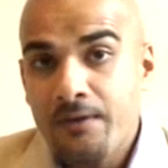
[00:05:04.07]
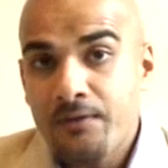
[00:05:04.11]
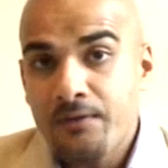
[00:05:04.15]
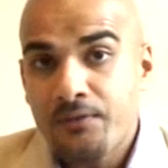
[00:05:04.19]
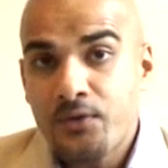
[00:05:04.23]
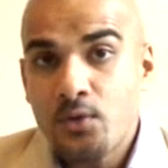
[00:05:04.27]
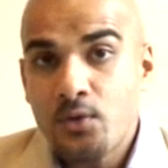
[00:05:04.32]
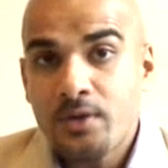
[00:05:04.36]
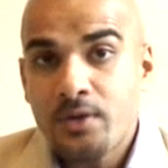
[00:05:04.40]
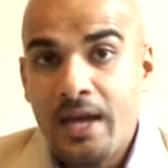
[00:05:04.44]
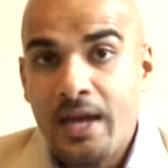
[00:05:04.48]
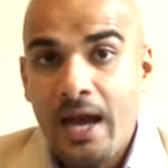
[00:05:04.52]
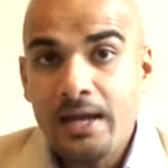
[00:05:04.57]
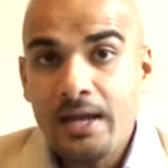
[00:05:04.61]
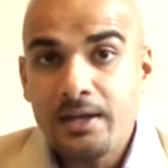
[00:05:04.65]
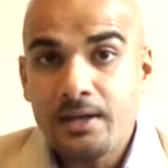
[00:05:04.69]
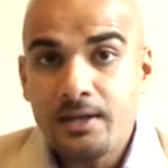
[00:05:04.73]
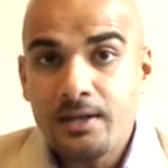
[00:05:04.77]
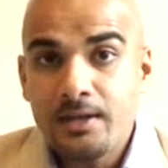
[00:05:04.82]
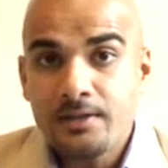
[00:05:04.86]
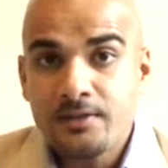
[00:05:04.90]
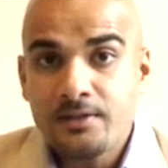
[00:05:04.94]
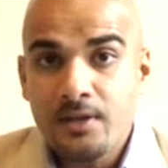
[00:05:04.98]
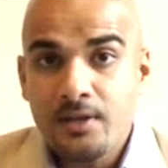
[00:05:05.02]
a few
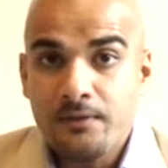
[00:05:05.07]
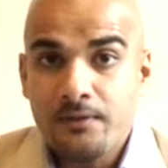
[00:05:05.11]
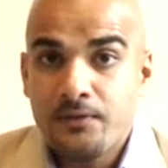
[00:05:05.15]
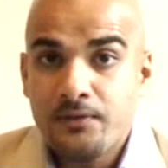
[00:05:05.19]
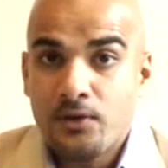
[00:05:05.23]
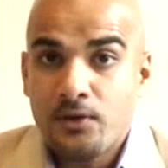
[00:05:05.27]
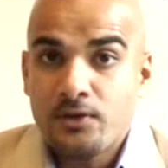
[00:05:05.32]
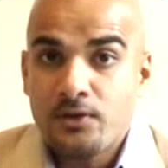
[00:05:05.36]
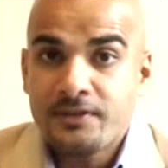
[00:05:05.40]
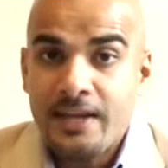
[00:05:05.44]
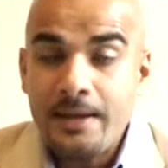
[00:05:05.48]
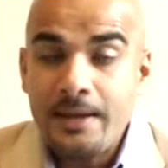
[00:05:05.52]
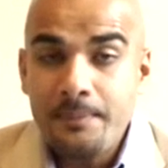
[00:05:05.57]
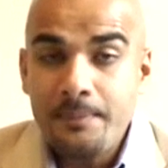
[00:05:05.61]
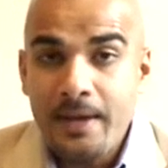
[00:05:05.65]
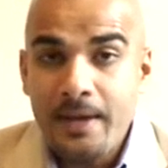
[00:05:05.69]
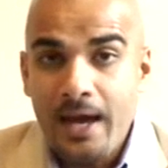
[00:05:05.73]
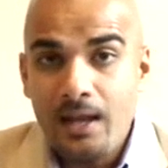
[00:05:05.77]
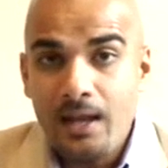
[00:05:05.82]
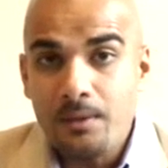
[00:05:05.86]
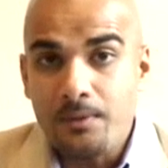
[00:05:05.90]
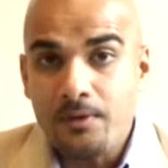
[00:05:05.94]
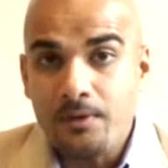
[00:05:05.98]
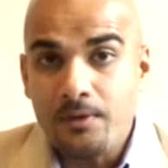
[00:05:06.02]
candidates of your same
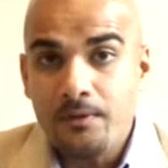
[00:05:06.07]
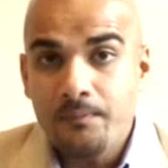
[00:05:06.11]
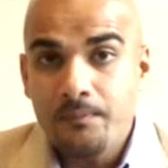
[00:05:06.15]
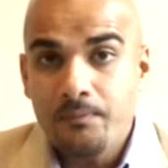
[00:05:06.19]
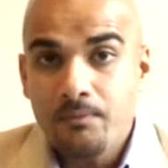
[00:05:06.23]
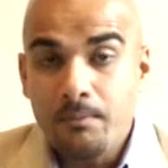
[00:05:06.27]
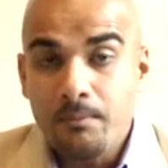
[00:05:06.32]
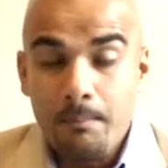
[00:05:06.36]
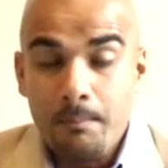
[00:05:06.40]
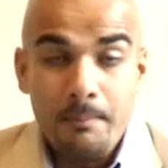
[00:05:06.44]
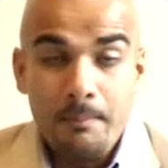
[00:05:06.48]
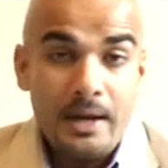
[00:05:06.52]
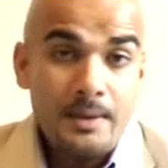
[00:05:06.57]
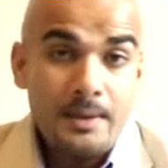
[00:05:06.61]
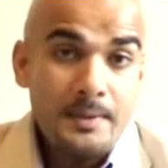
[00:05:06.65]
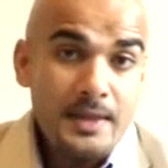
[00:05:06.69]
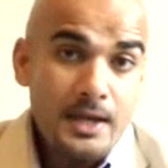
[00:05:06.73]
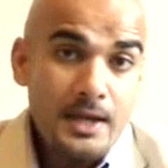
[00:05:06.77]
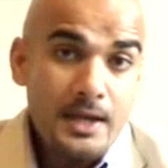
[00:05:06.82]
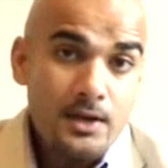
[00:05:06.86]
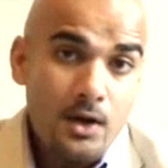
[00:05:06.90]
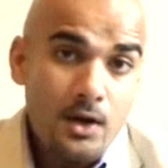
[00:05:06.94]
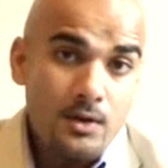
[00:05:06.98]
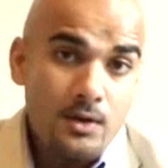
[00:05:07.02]
caliber. Maybe
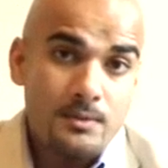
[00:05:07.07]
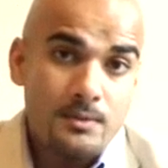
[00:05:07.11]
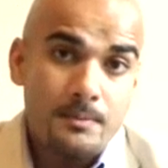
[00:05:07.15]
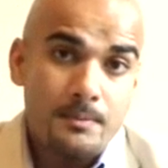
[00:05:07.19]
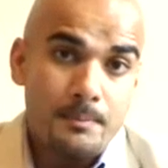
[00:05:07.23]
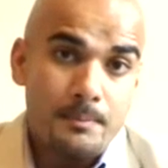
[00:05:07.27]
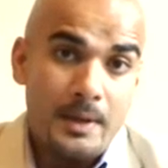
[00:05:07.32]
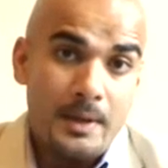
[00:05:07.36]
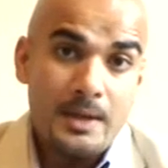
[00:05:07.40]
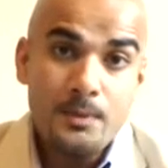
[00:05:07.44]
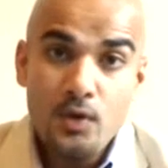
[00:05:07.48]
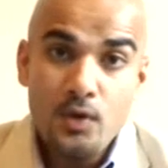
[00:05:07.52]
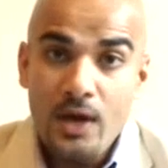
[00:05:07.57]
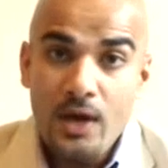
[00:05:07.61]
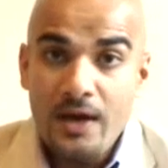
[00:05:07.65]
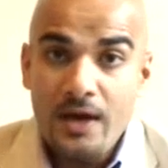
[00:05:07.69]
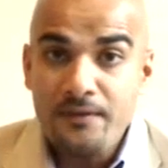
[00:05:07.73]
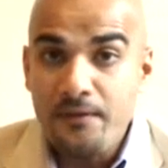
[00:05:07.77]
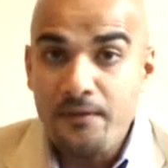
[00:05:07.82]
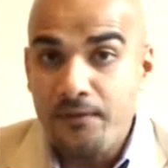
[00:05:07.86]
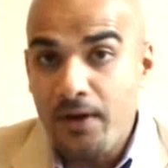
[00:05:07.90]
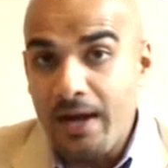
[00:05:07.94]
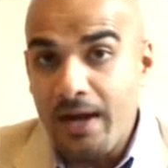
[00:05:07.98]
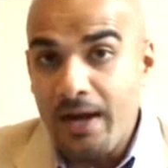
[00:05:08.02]
they don't. Maybe you have
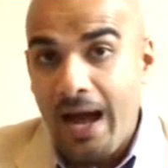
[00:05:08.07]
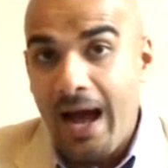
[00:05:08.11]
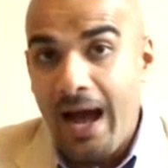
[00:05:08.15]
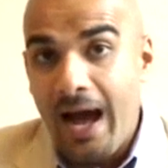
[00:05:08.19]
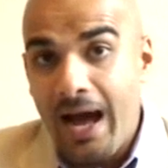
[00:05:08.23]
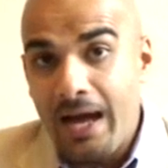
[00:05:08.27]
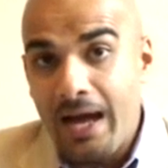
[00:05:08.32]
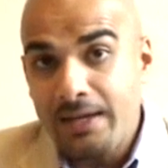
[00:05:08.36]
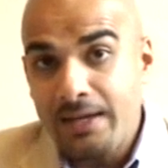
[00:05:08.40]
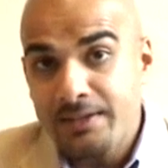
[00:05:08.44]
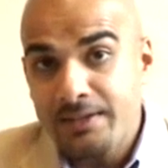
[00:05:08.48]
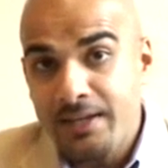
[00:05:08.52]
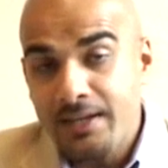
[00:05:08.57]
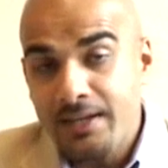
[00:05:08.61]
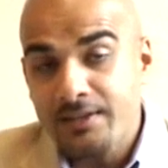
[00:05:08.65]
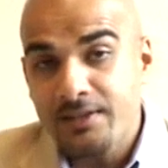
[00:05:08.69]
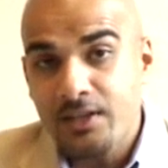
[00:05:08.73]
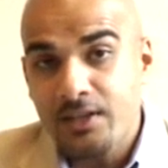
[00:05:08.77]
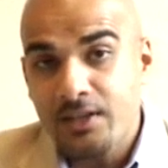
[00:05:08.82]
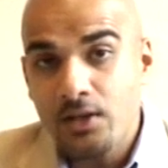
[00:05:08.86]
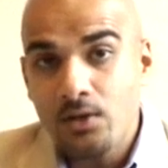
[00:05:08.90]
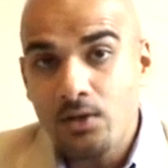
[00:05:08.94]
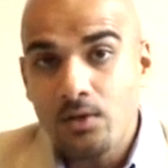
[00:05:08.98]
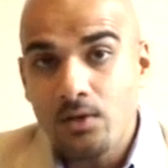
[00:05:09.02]
a very high-tech
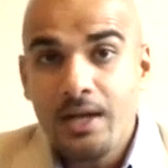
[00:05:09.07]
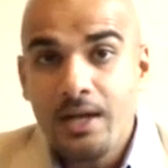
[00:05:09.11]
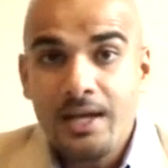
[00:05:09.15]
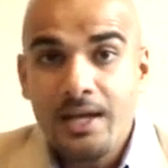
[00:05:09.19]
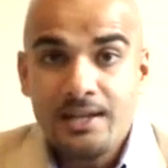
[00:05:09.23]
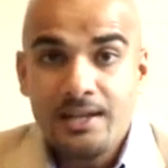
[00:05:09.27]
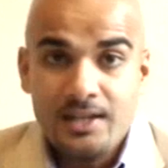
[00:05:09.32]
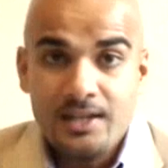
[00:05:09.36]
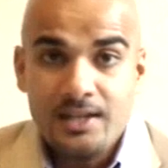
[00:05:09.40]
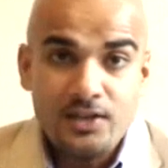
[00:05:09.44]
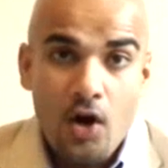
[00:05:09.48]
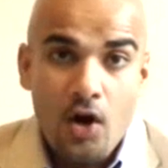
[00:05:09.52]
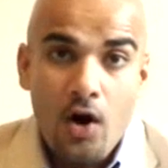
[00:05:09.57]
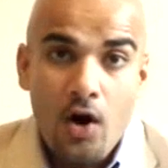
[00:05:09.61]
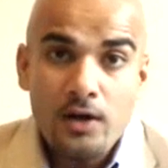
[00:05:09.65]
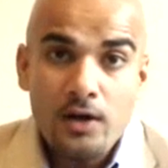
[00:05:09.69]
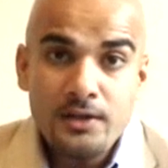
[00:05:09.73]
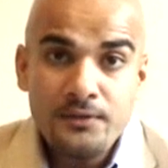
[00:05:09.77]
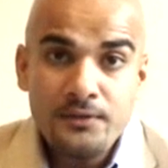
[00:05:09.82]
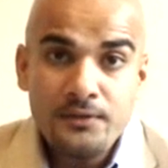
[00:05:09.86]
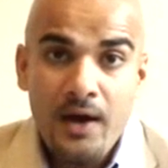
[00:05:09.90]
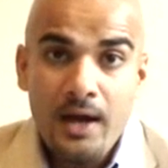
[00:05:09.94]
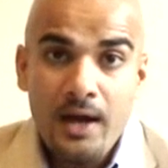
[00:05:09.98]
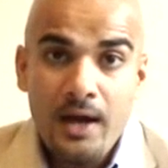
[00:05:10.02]
skill that's hard
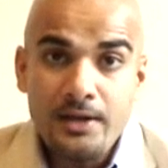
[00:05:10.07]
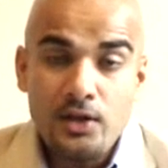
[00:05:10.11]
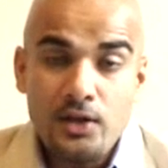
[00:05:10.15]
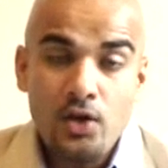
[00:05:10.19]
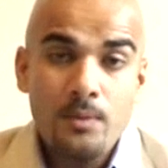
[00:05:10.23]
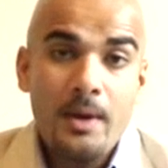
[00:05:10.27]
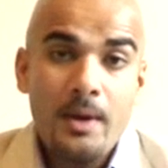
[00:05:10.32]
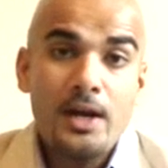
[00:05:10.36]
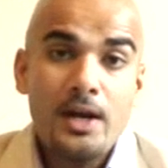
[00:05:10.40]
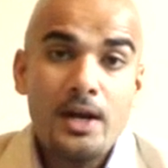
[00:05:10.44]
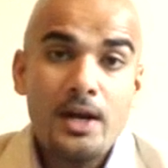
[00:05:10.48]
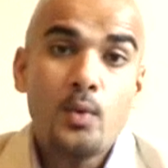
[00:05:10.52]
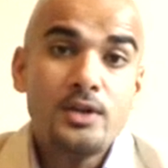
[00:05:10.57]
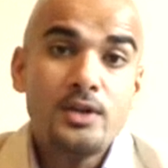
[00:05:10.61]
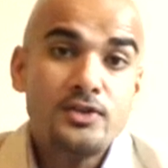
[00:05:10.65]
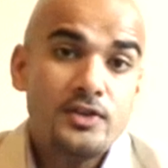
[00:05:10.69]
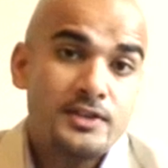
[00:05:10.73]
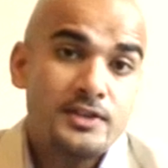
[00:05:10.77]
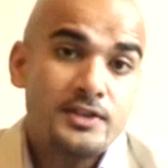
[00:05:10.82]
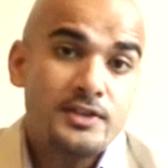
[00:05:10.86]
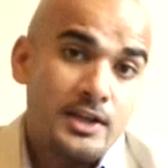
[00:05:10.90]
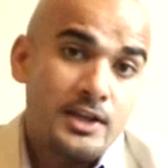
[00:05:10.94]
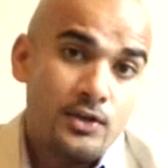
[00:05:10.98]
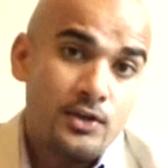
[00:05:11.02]
to find, and no matter what you
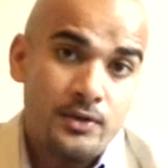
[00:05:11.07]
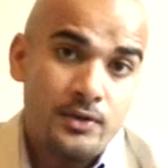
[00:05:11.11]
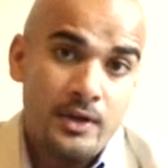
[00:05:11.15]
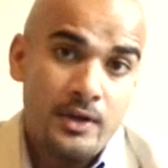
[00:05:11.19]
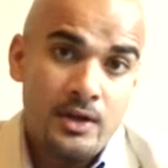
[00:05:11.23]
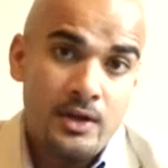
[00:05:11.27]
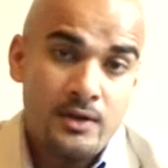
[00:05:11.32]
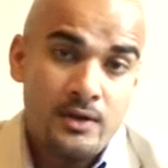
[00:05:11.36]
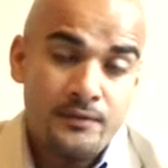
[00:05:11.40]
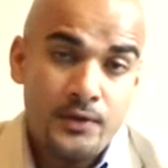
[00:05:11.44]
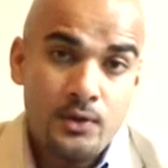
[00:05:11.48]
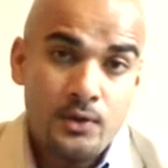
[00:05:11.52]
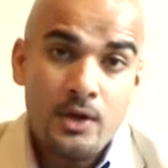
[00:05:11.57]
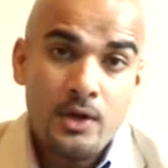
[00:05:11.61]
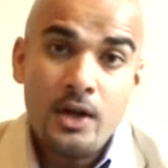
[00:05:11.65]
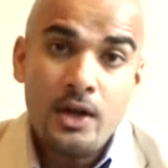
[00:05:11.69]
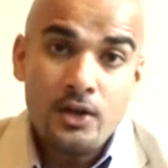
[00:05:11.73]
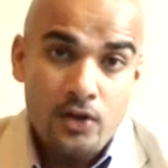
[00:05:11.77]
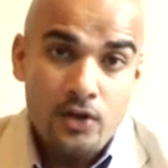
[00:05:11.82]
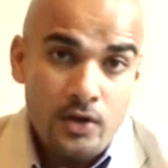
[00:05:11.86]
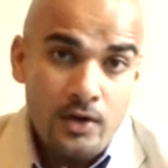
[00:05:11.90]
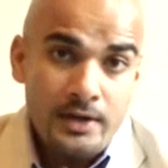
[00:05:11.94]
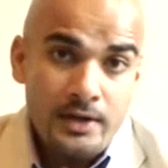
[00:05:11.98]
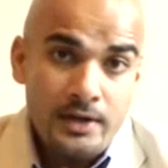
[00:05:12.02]
say during the interview,
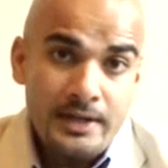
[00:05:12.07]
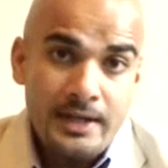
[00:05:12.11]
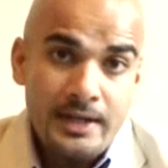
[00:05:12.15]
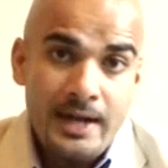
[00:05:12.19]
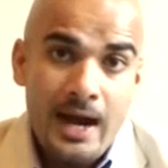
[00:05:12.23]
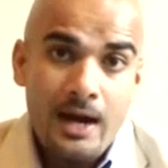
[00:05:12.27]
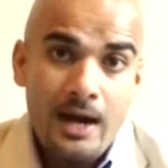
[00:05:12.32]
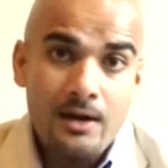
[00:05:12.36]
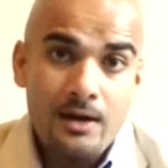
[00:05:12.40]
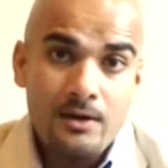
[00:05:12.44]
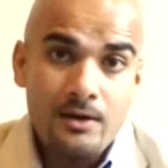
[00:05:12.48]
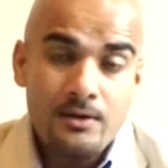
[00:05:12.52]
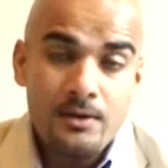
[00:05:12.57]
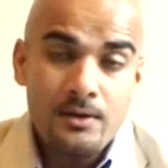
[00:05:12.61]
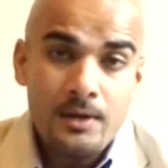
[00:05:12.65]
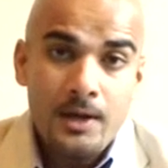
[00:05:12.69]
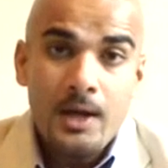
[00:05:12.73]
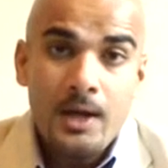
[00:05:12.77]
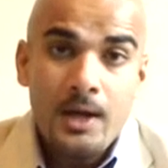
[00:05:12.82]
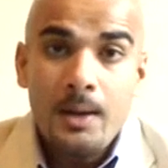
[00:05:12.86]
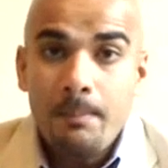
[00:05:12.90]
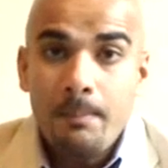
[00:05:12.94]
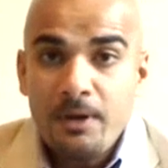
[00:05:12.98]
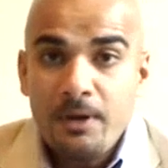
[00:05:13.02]
you're going to get hired.
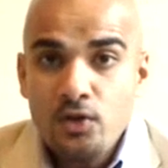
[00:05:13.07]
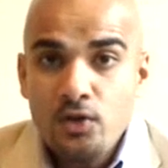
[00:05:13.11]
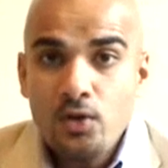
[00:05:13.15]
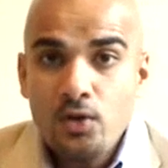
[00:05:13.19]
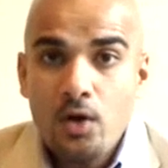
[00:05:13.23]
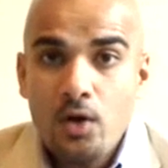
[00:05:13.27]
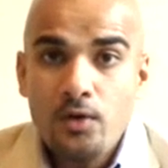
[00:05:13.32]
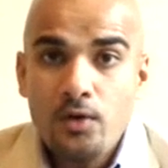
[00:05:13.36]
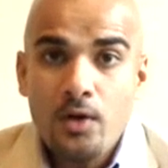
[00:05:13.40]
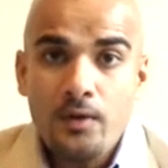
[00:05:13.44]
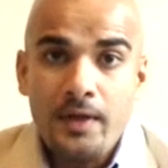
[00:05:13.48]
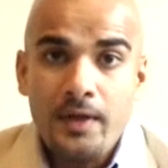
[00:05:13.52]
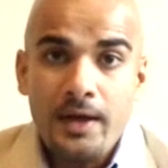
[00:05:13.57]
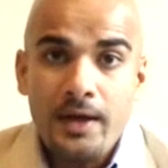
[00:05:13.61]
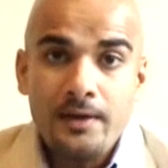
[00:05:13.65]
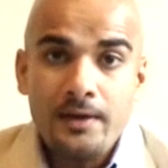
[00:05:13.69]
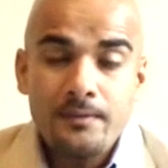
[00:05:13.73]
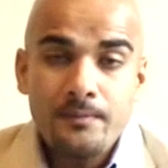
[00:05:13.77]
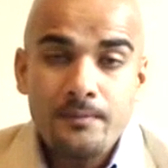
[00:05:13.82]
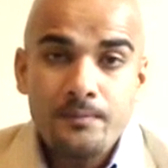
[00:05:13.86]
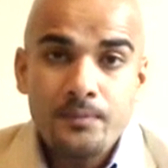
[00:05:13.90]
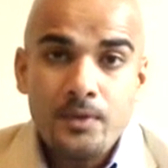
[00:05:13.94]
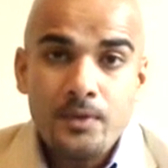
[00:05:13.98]
But you don't know that.